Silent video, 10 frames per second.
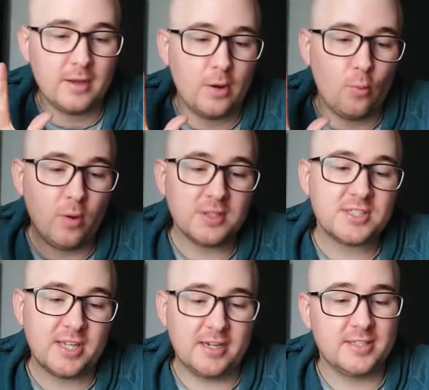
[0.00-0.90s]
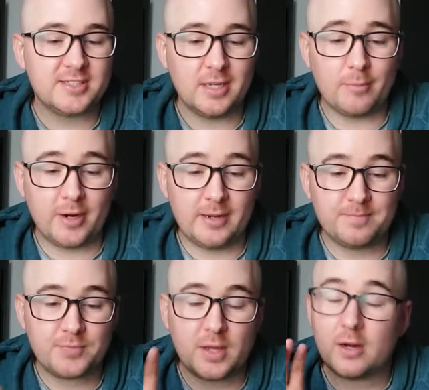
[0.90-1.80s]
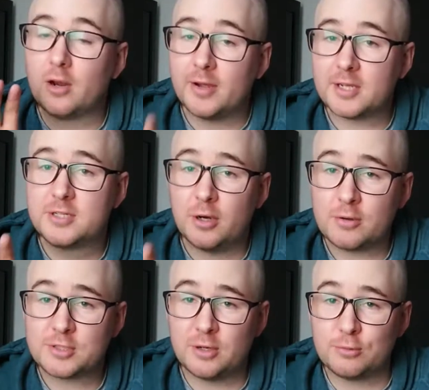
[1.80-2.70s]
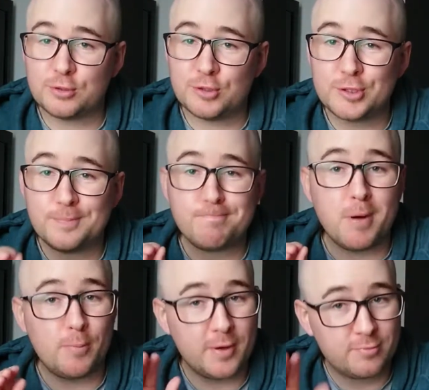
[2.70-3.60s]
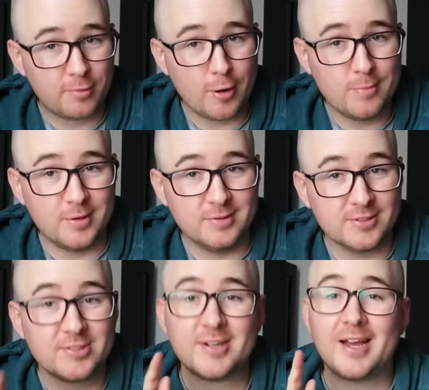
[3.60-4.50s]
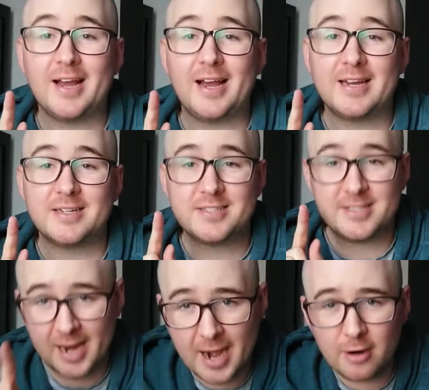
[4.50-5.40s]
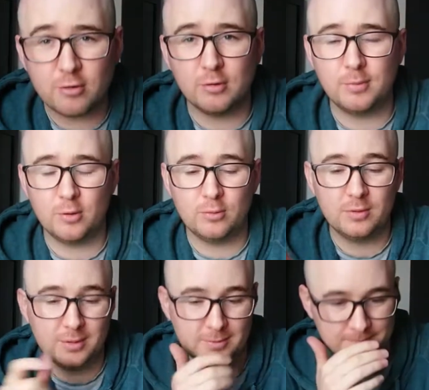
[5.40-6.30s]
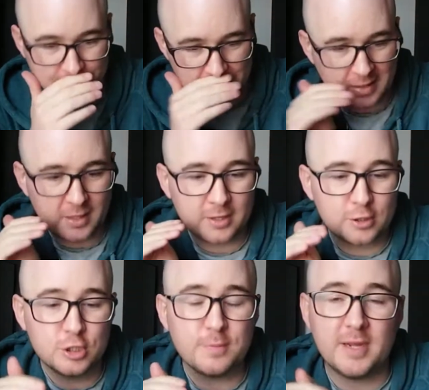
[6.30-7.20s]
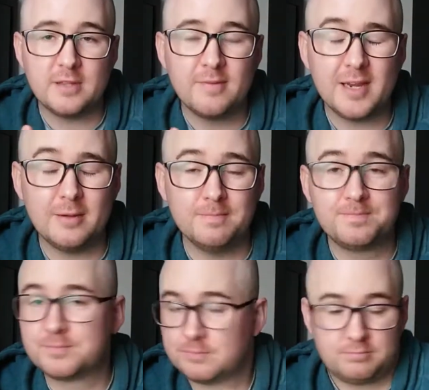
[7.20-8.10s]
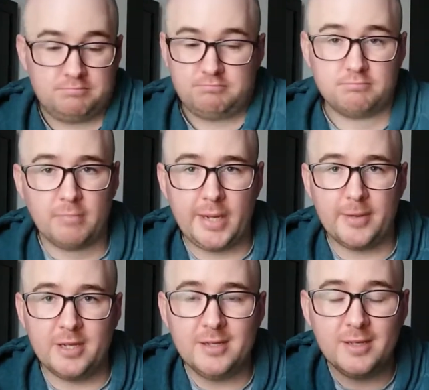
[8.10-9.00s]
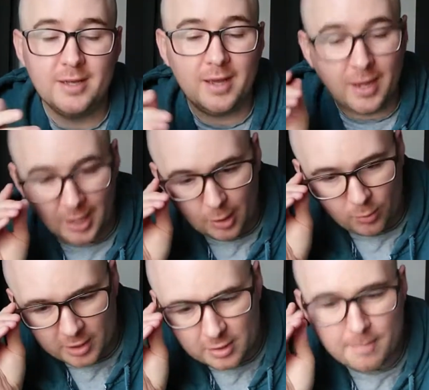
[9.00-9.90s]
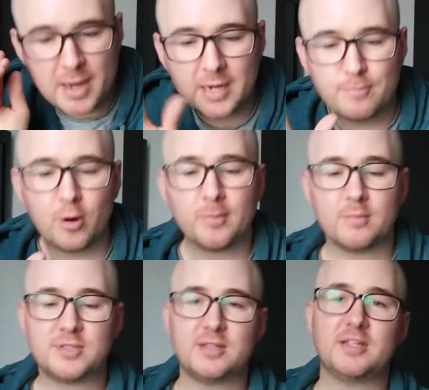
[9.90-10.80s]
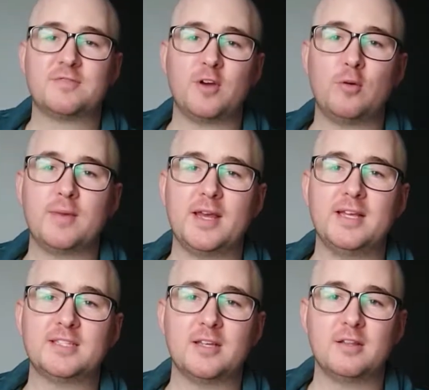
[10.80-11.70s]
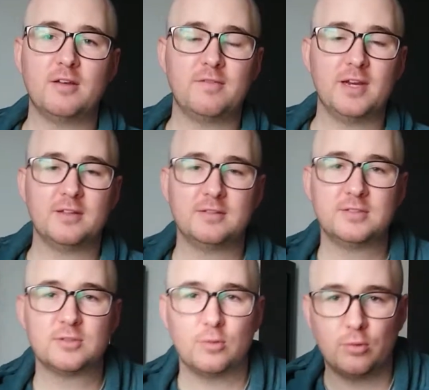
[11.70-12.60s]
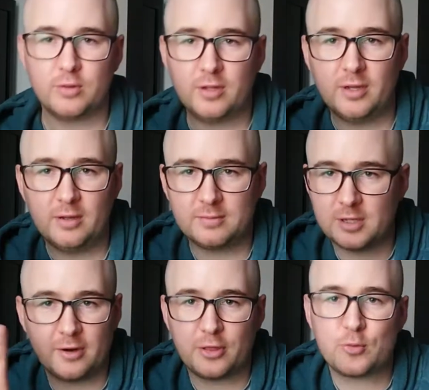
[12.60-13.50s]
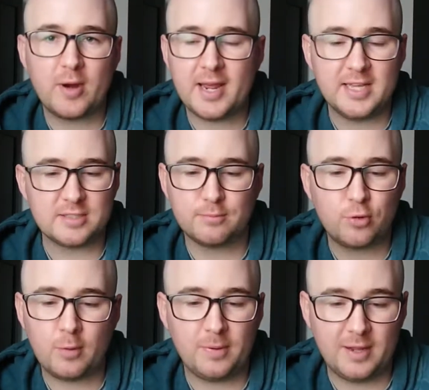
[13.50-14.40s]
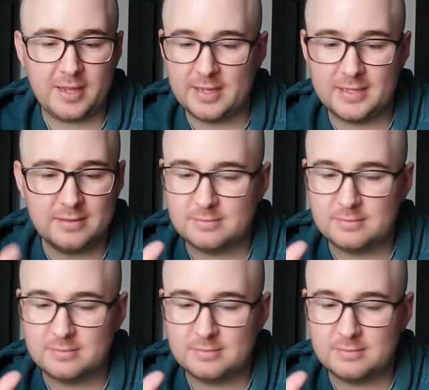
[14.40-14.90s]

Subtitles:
One sentence summary. Like Dog Soldiers, but with Romans. And terrible. Could you beat the villain? Maybe. One of the many problems in this film is that the villains or the kind of threat isn't properly